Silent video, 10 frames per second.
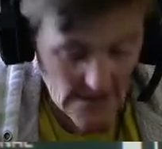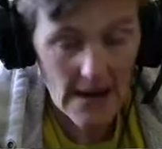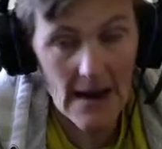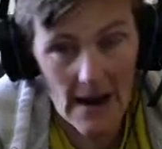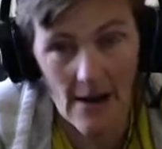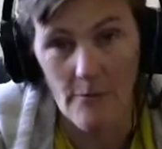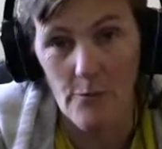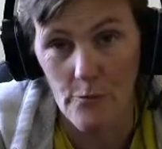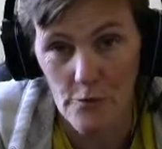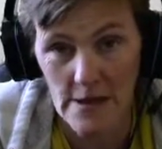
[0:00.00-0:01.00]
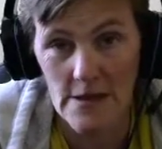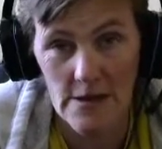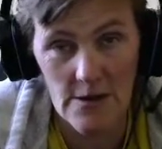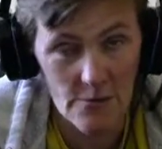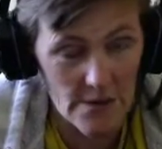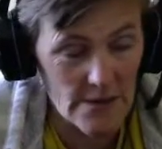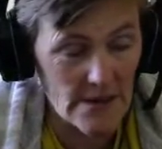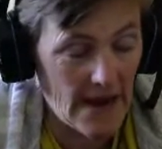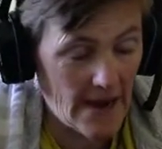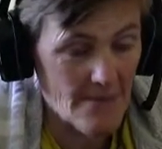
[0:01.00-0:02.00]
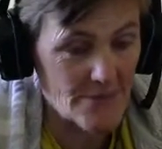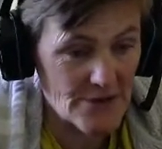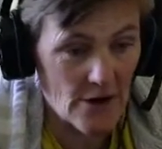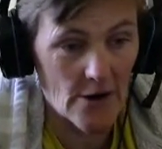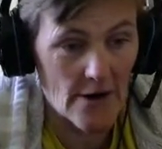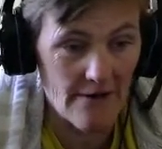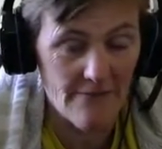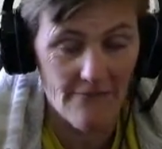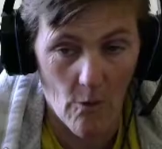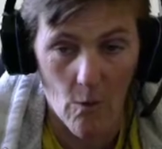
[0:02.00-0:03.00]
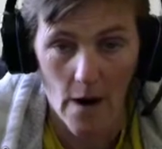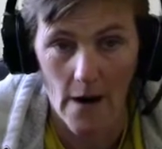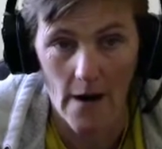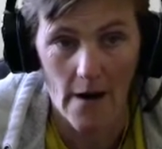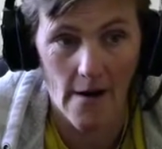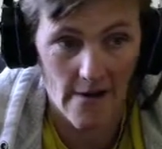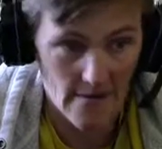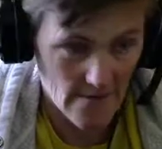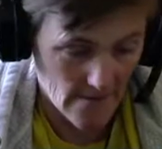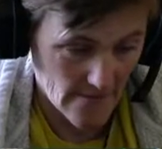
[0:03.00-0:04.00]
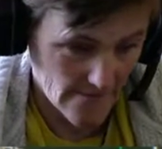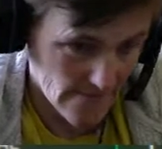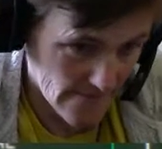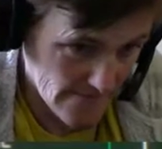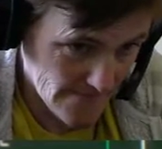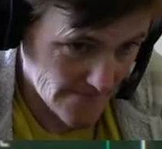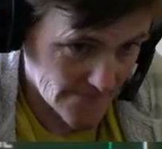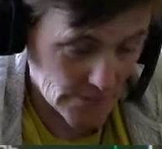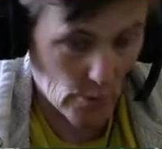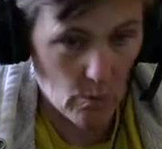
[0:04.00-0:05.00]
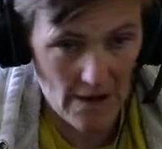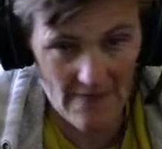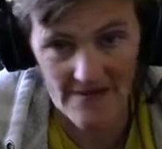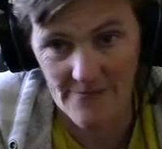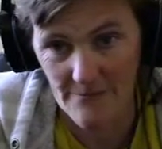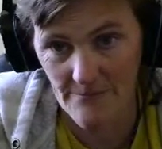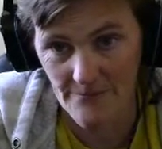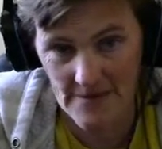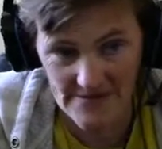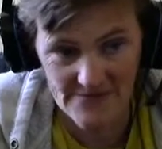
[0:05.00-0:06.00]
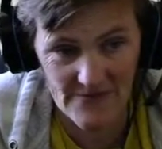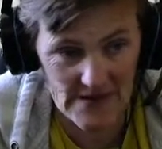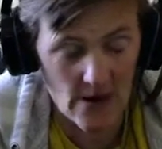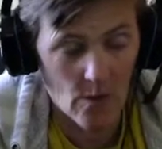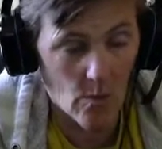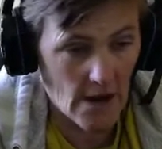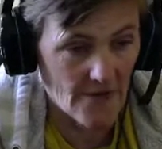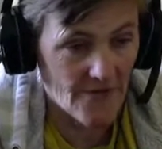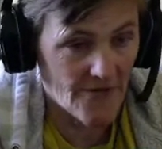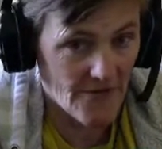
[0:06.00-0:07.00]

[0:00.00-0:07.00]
I really, really am sorry for um, the way this this video was.